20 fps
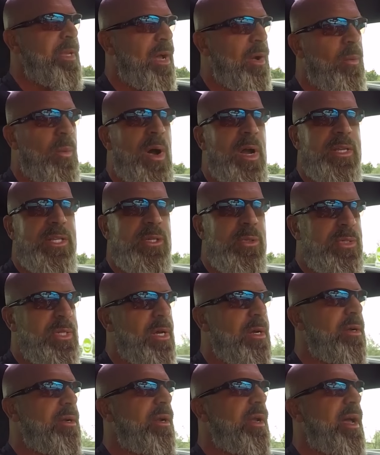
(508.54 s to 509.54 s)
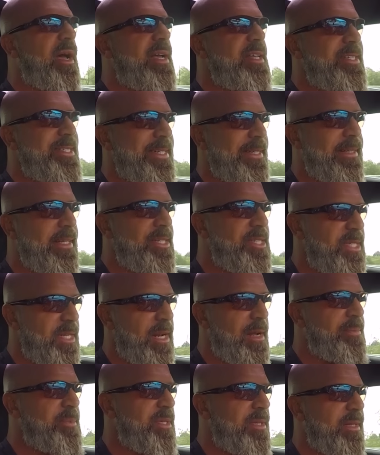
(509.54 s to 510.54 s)
I want you younger guys to listen
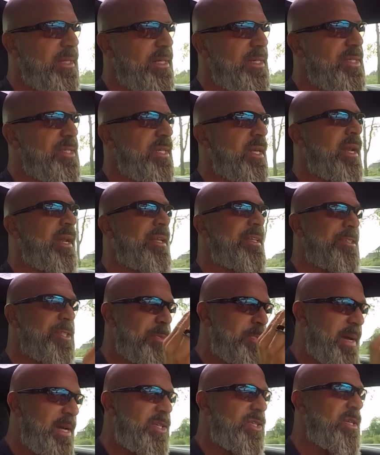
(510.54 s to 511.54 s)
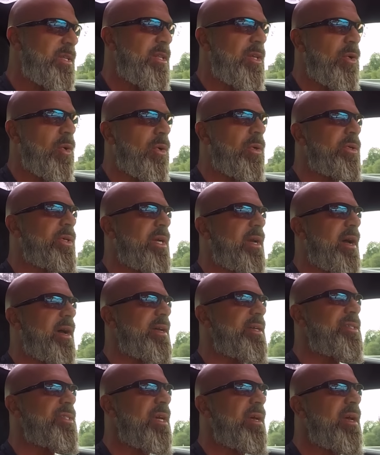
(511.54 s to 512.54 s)
up to this, and especially the older
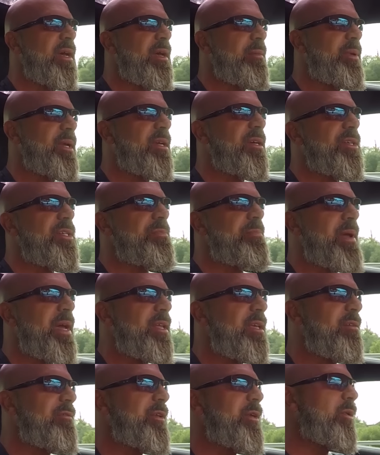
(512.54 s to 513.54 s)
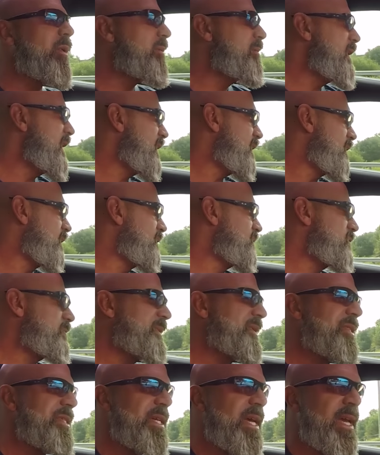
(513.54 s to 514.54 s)
guys, because many of you are making this
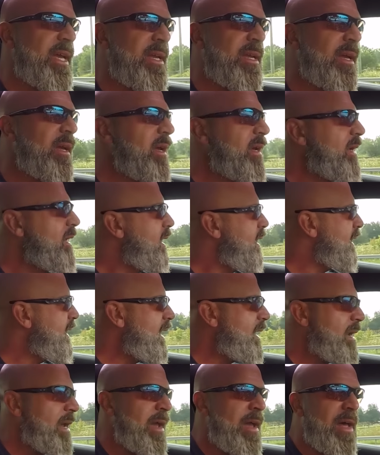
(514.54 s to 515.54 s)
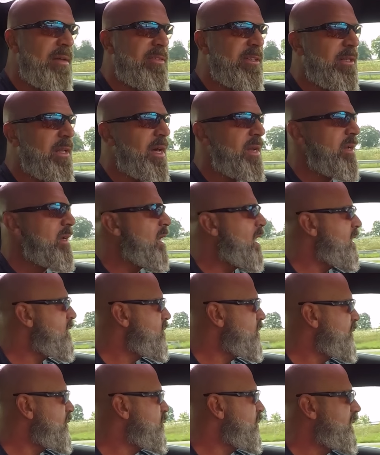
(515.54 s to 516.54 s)
mistake. Again, I have a lot of
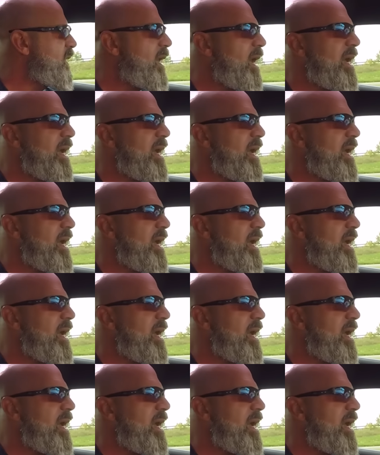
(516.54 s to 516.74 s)
consults with